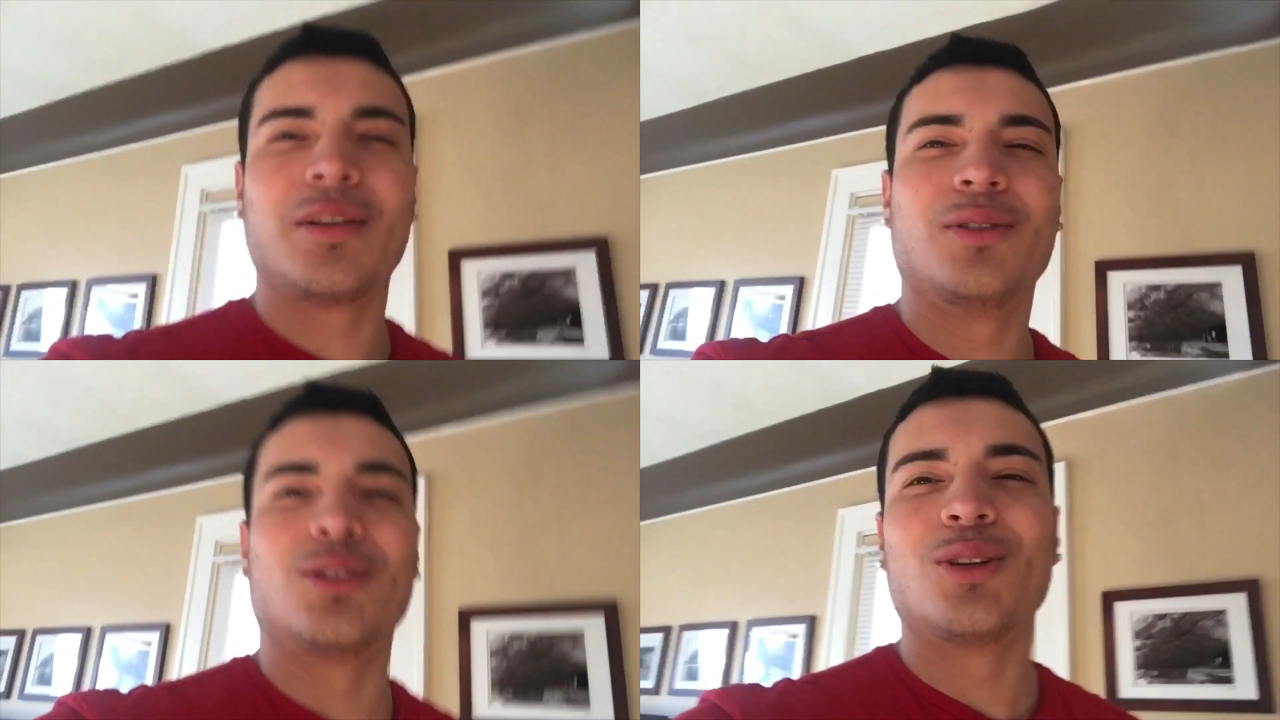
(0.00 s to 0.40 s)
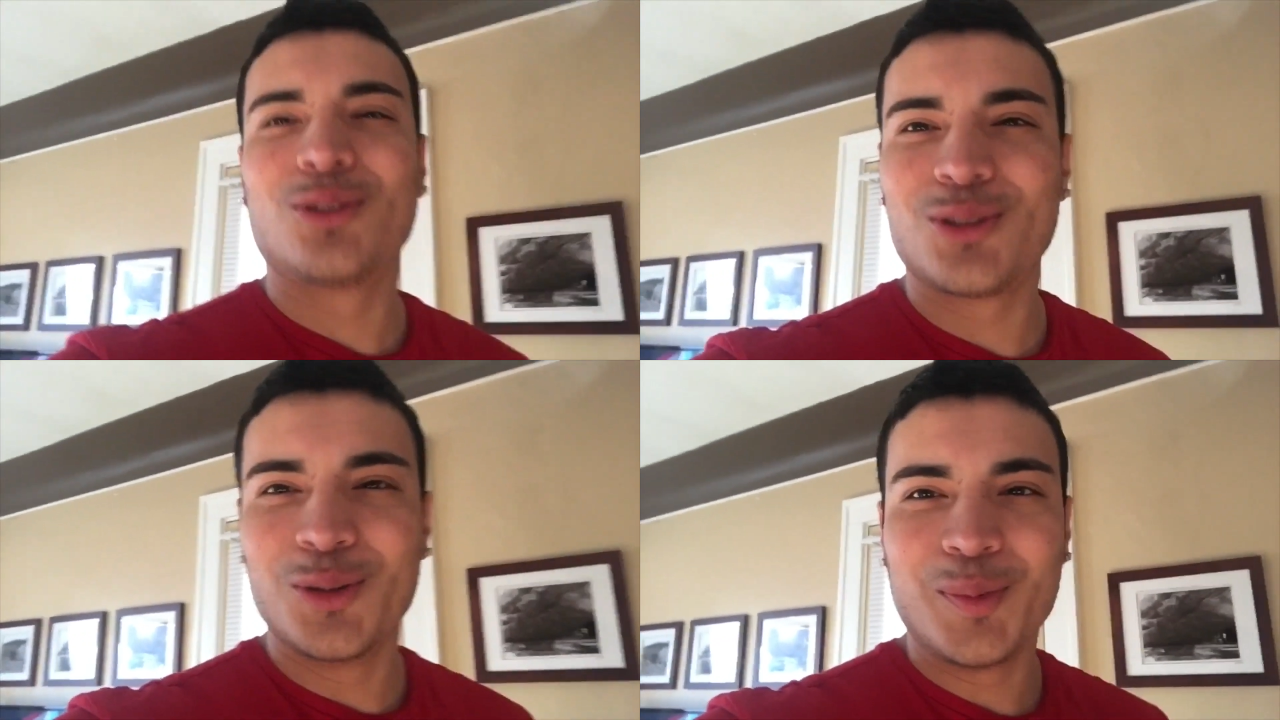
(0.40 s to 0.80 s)
it was so
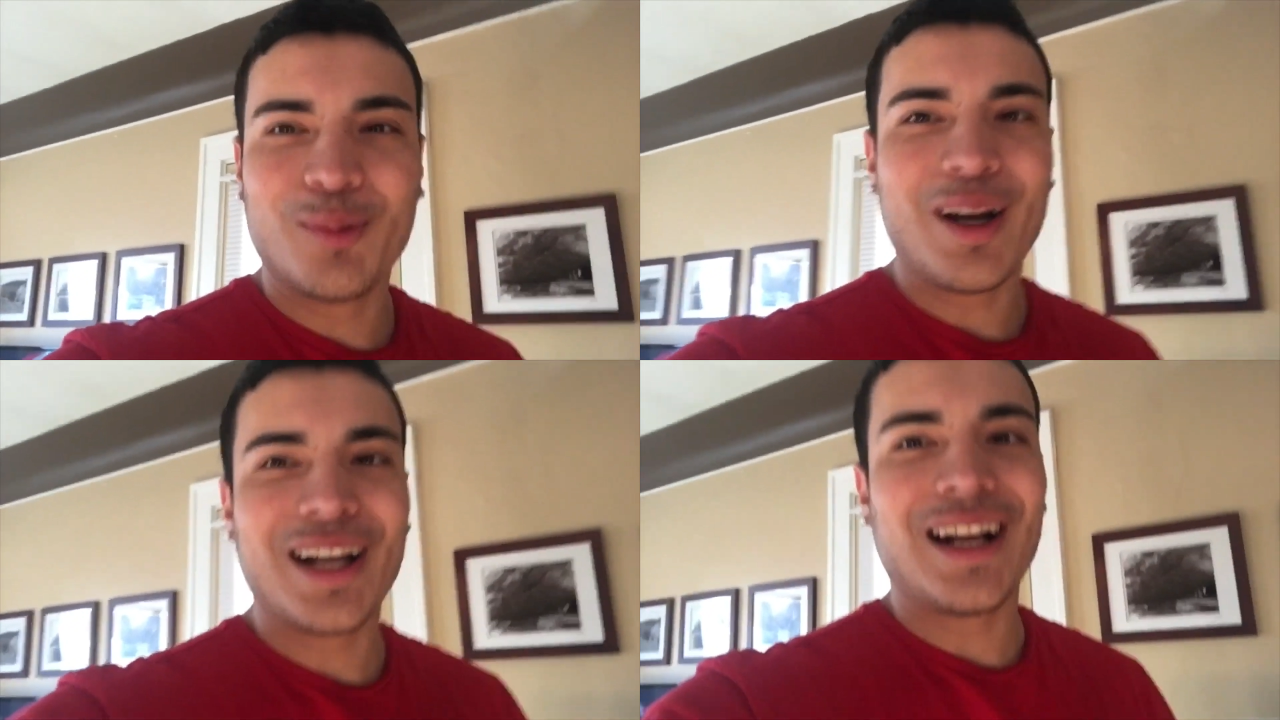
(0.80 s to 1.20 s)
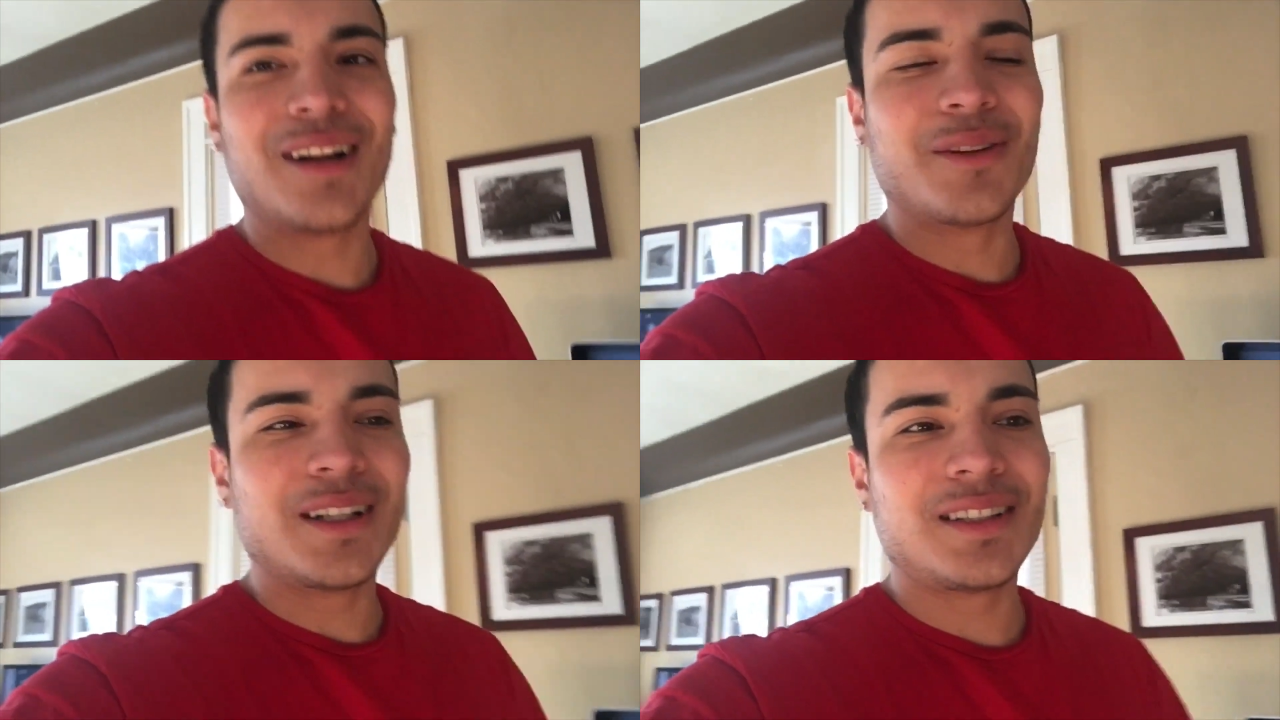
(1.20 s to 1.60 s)
stupid why I
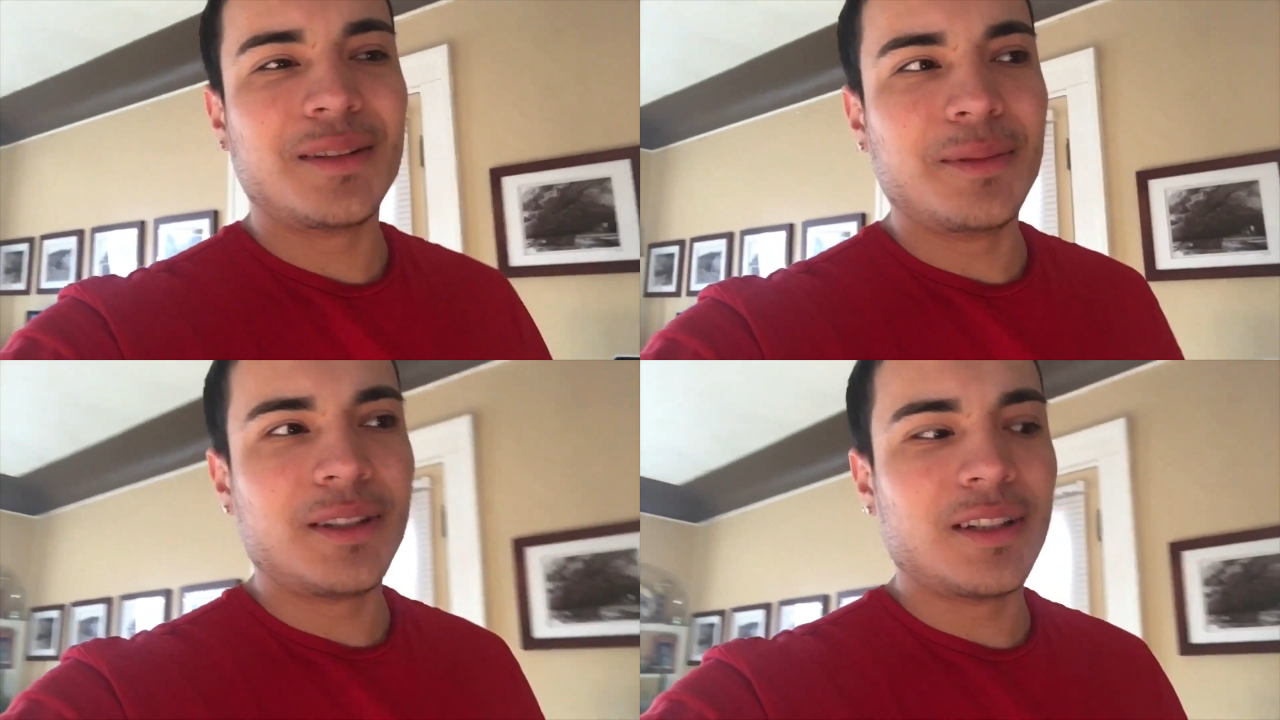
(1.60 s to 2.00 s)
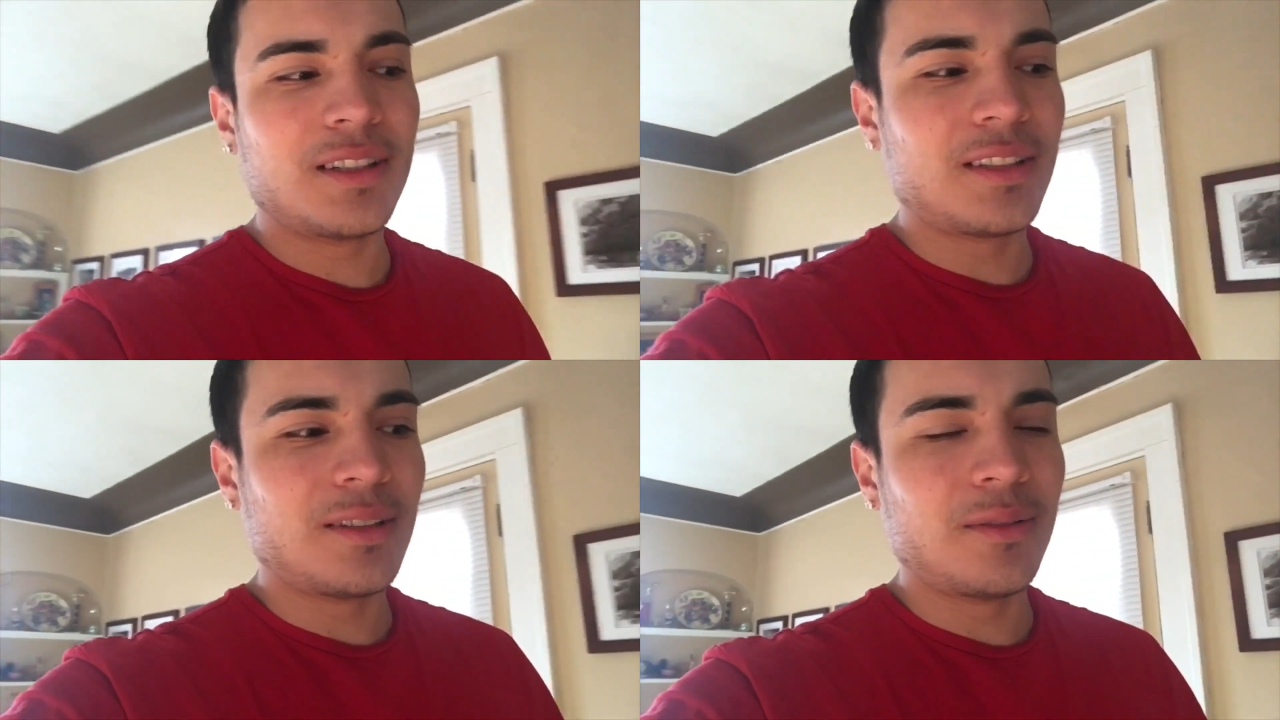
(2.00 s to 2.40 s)
got arrested
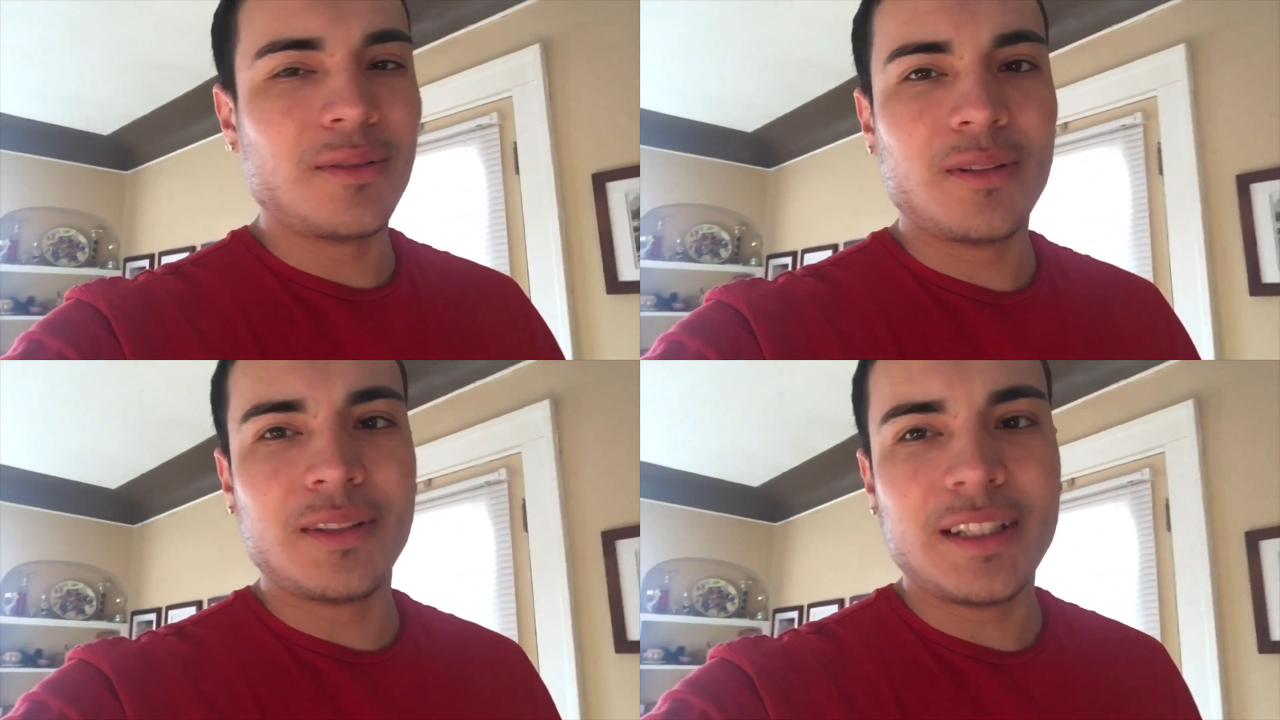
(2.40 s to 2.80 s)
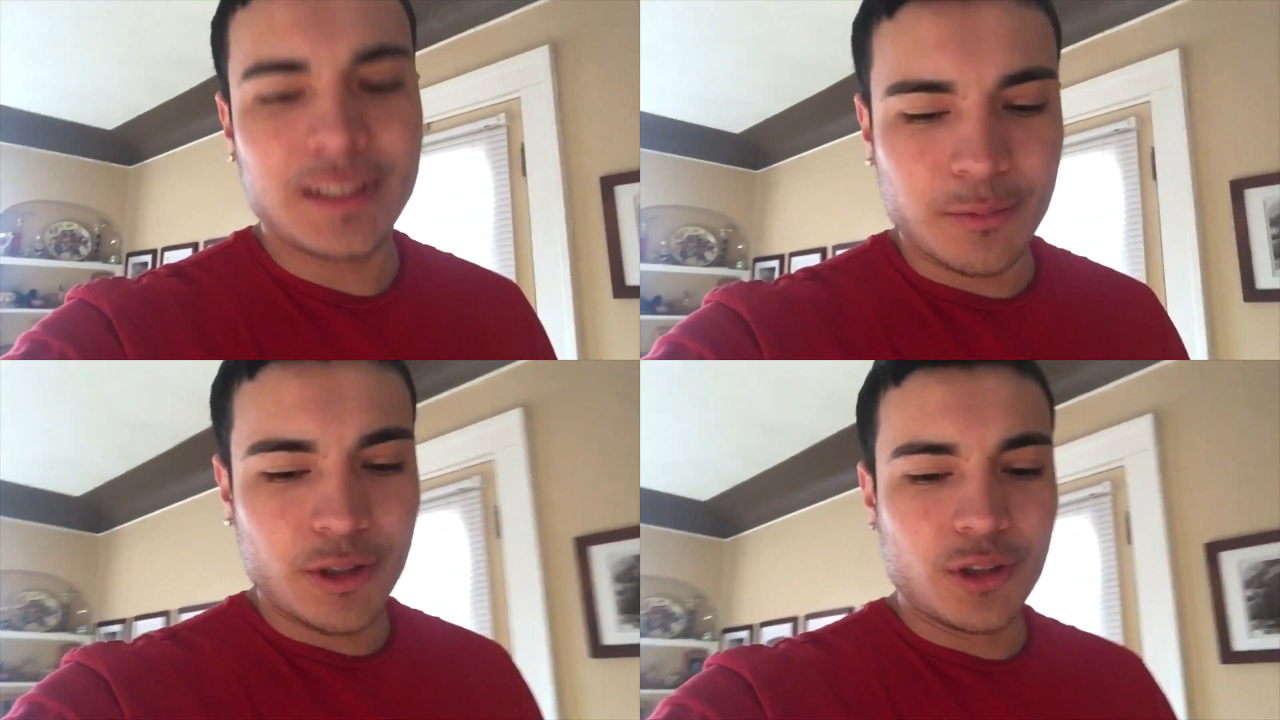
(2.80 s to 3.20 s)
because they
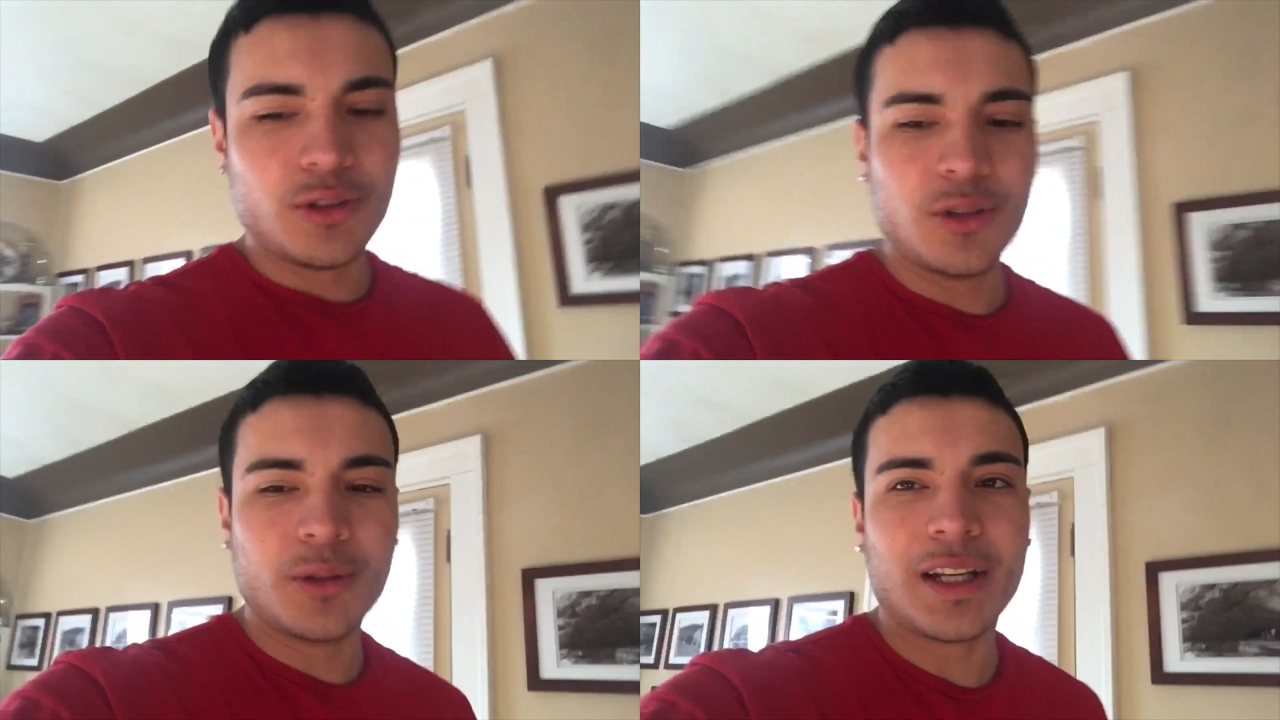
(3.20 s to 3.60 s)
said, "What'd you do?"